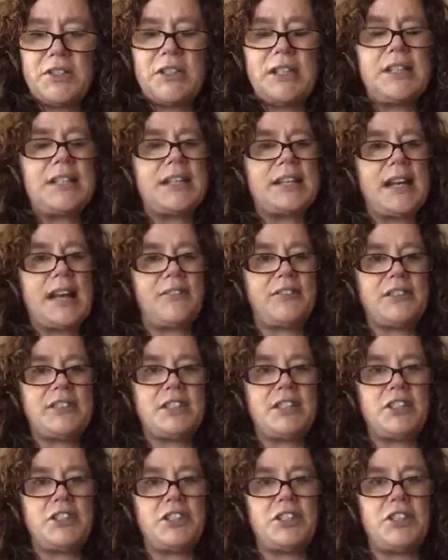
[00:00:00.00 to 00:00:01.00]
during the
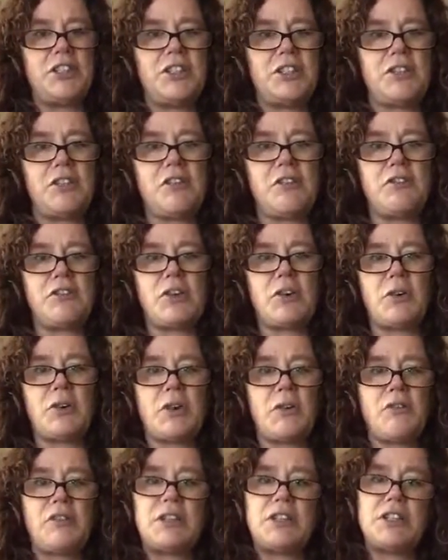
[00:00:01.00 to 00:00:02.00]
conversation of
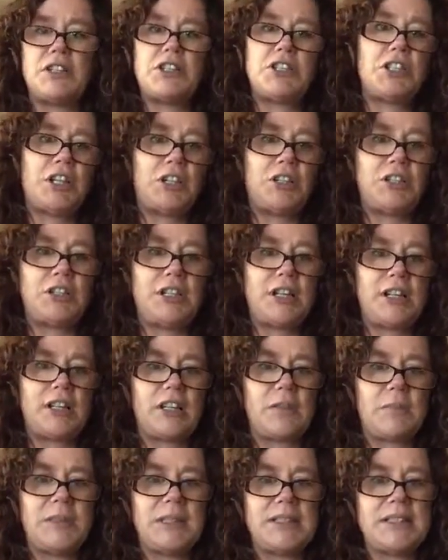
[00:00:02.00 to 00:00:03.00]
going over the discharge
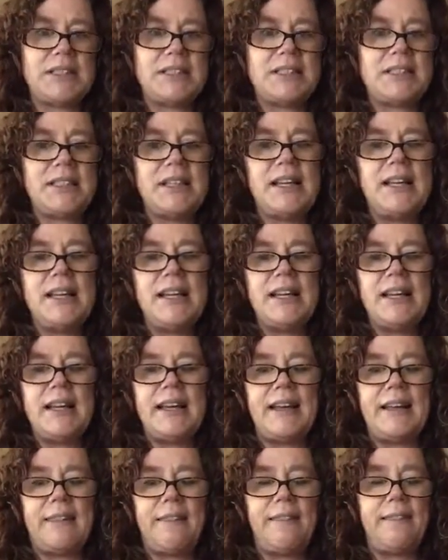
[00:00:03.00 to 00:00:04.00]
documents
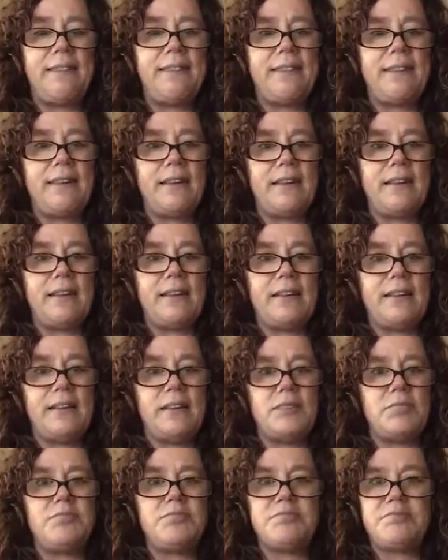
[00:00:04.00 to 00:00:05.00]
and
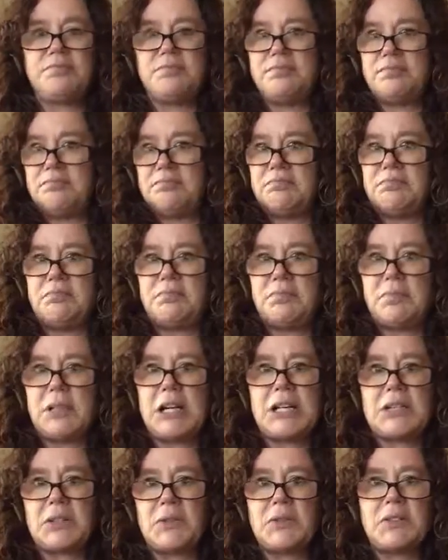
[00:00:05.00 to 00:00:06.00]
the
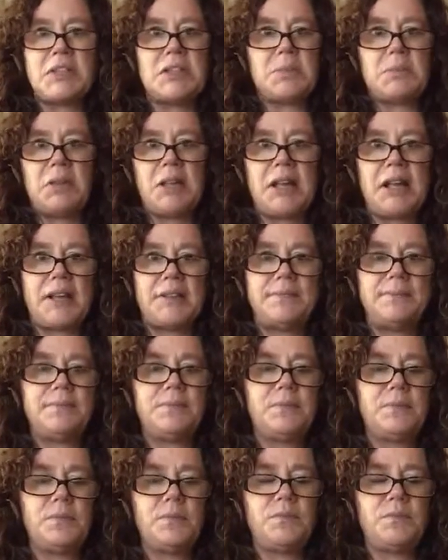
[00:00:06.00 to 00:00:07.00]
prognosis plan,
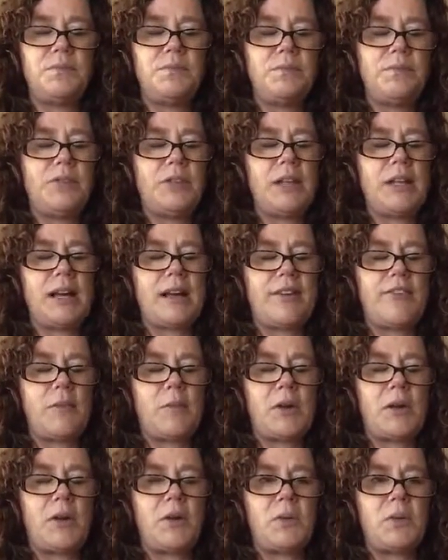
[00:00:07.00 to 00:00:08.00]
for lack of a
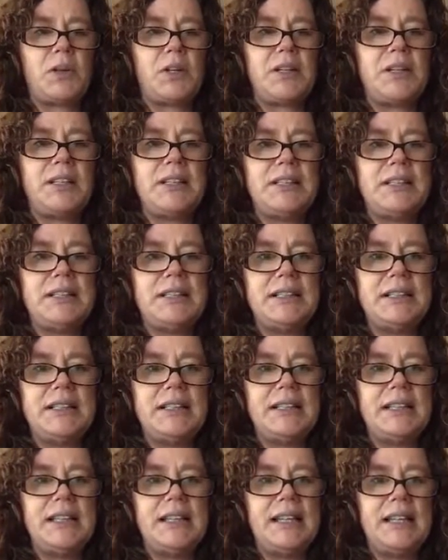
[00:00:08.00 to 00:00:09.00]
better word,
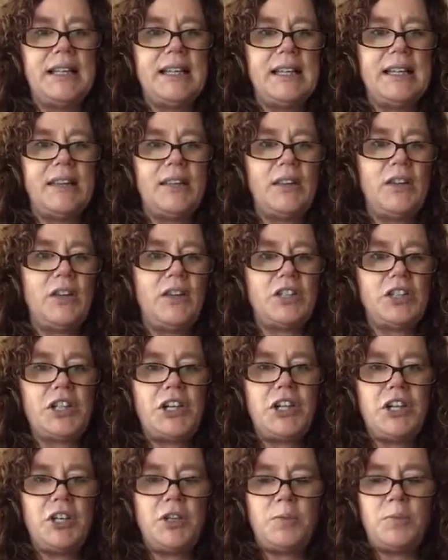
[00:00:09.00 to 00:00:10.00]
the
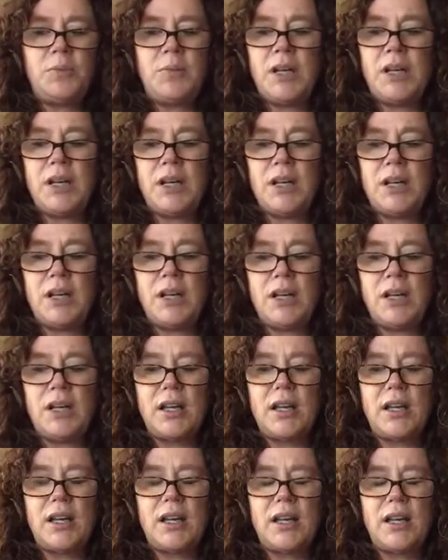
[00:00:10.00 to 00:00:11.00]
term
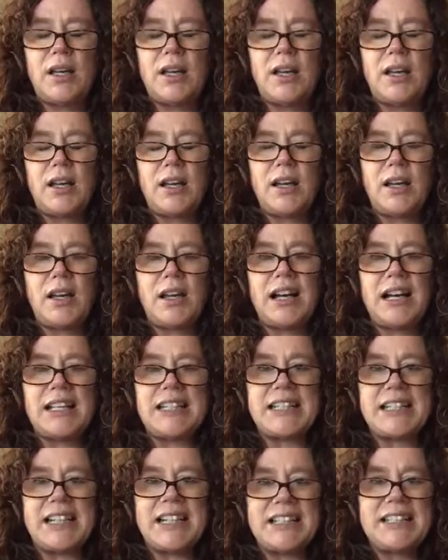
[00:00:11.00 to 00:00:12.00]

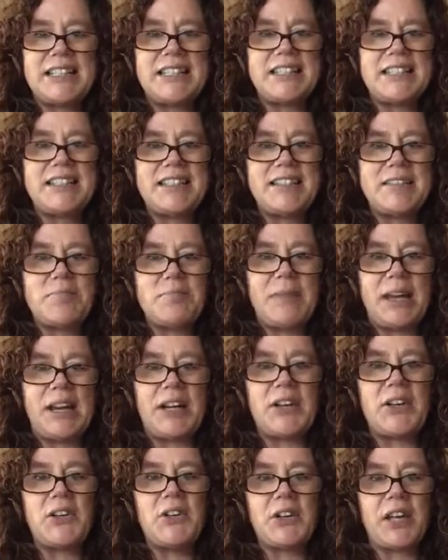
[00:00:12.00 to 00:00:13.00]
against
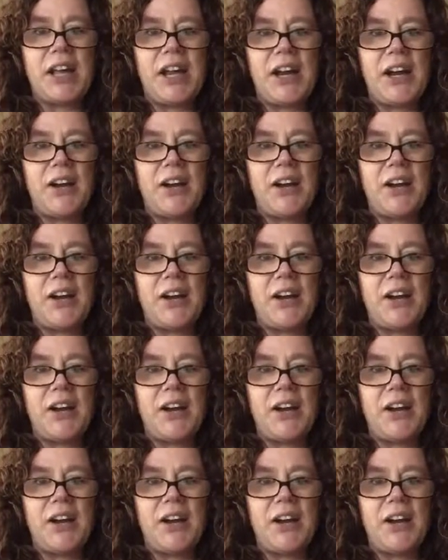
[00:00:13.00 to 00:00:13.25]
medical